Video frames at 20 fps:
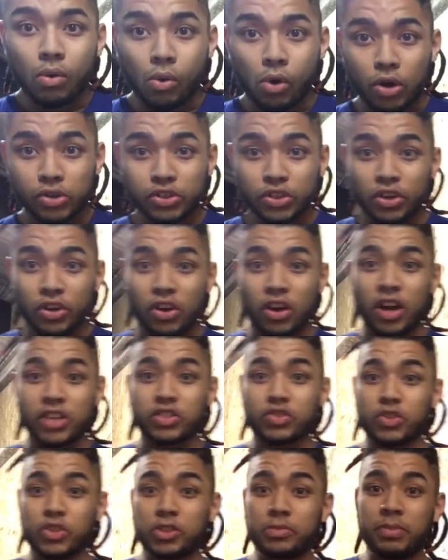What's going on, guys?
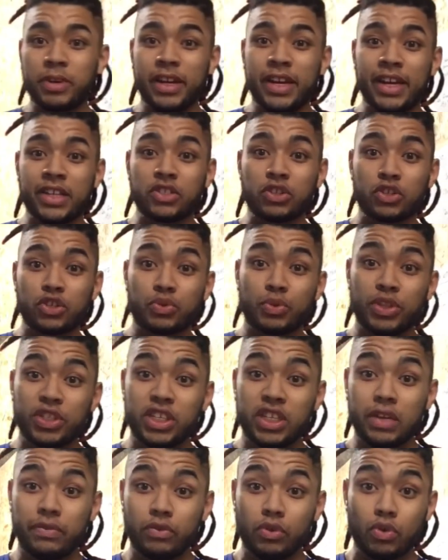Chris Speed here. So I just wanted to
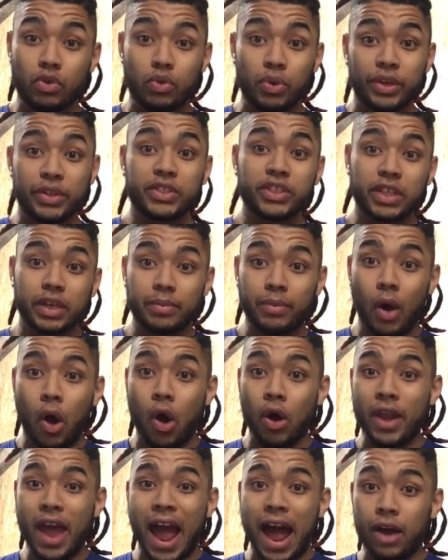give you a quick tip
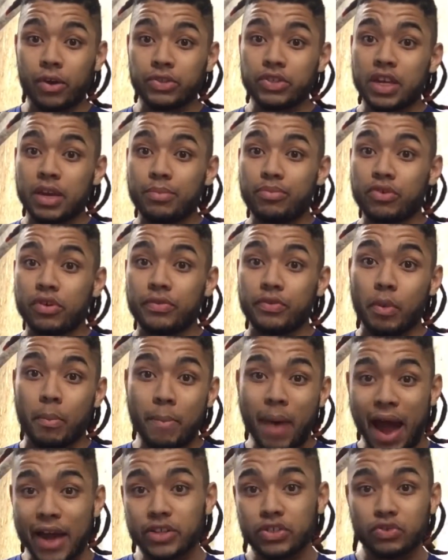on how to improve your
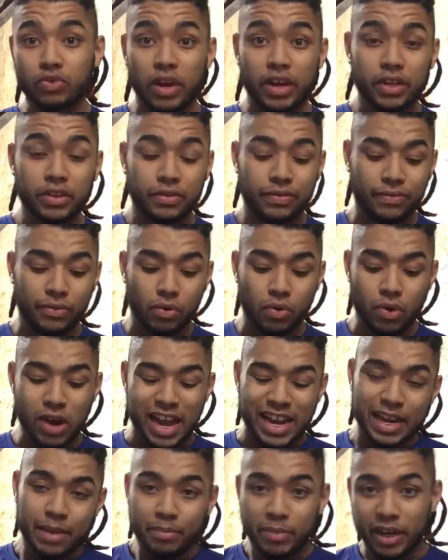back strength for
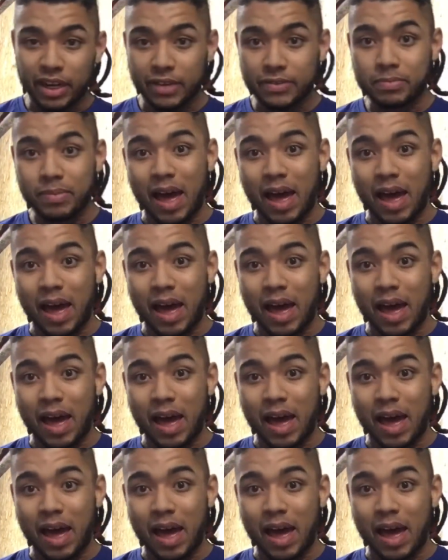Olympic lifts,